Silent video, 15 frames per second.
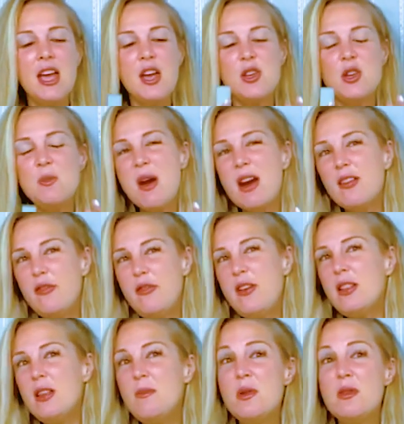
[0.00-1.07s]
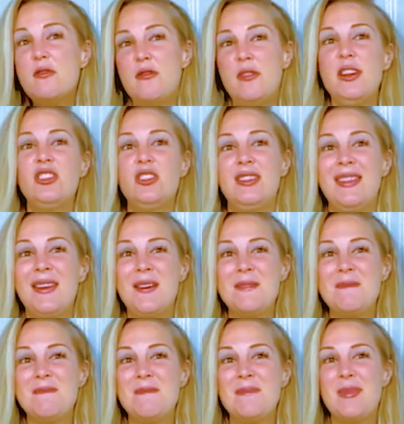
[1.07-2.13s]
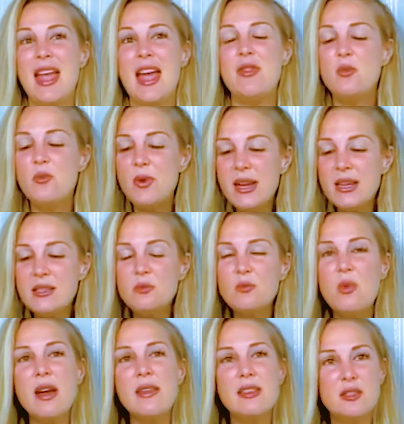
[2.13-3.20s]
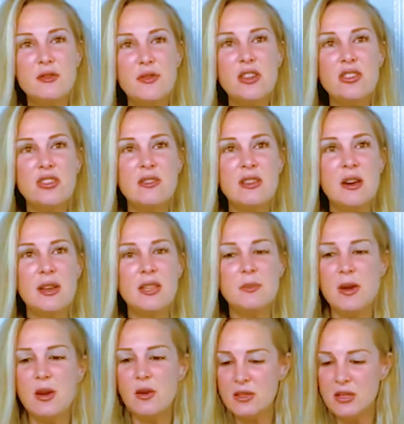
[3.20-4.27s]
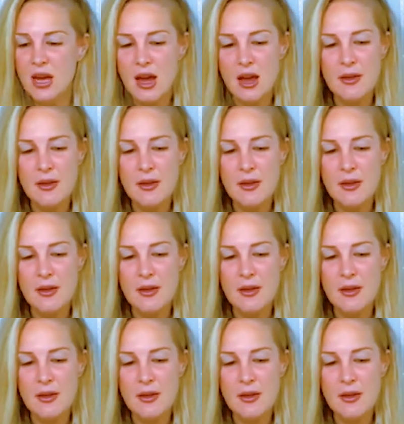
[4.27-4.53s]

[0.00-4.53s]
You might feel a bit of friction there. And the reason why there's friction there is because